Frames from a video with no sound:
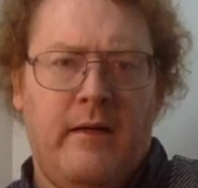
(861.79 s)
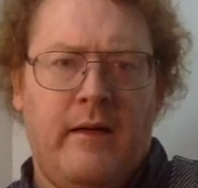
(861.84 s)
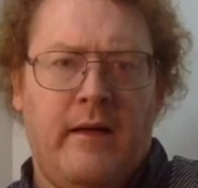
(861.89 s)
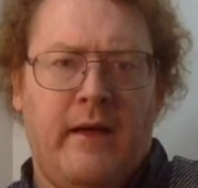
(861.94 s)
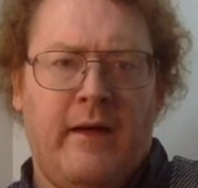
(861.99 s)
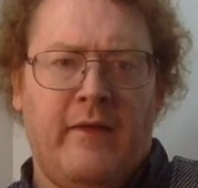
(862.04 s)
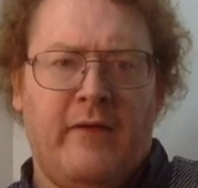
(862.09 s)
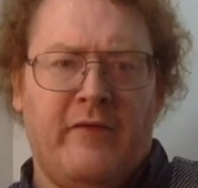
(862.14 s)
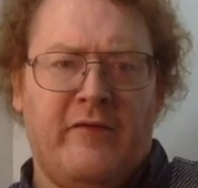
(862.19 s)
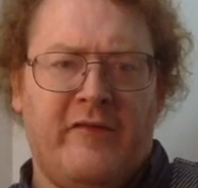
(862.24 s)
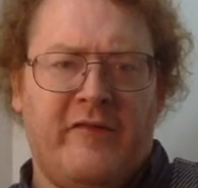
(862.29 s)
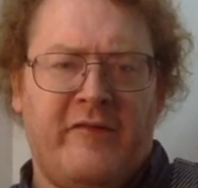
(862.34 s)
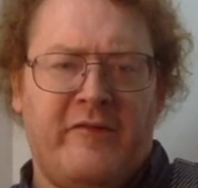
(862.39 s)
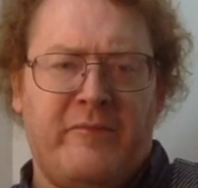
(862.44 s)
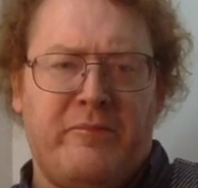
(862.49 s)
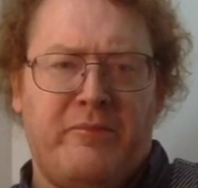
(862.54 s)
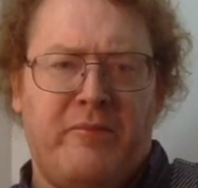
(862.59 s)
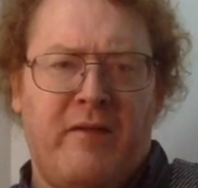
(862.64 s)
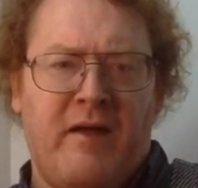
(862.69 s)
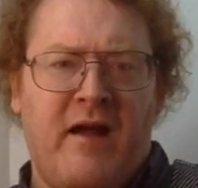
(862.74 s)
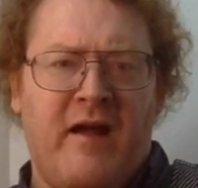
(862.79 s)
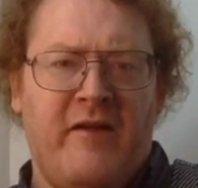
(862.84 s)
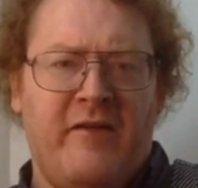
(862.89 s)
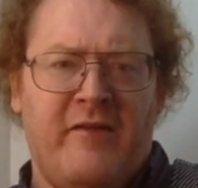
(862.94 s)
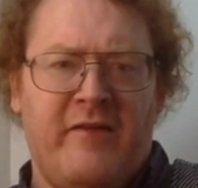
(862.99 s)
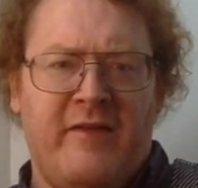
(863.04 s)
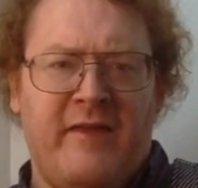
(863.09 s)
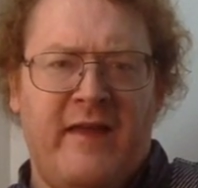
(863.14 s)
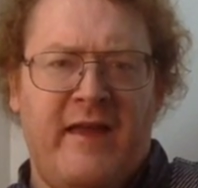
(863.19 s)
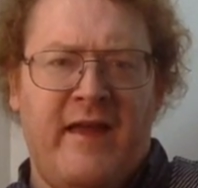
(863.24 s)
And there's a surprise
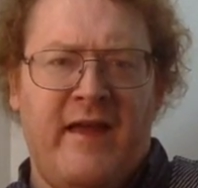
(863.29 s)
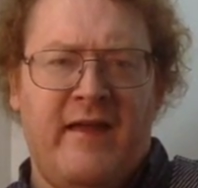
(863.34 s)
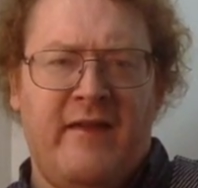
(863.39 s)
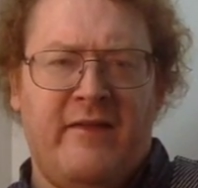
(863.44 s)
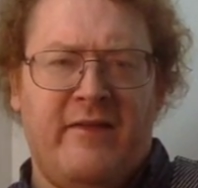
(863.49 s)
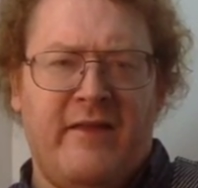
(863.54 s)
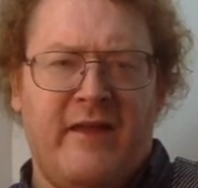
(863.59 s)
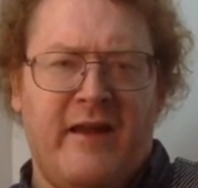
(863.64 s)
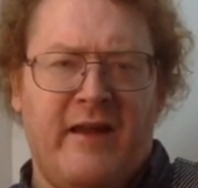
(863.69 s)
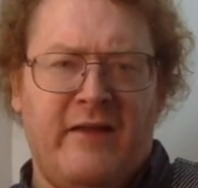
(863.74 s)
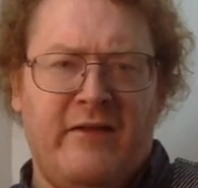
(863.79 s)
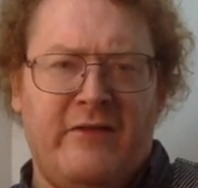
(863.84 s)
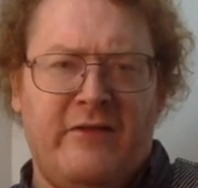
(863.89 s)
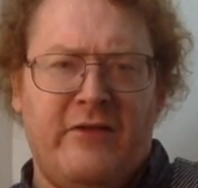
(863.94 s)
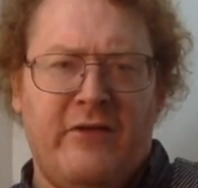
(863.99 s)
at the end that I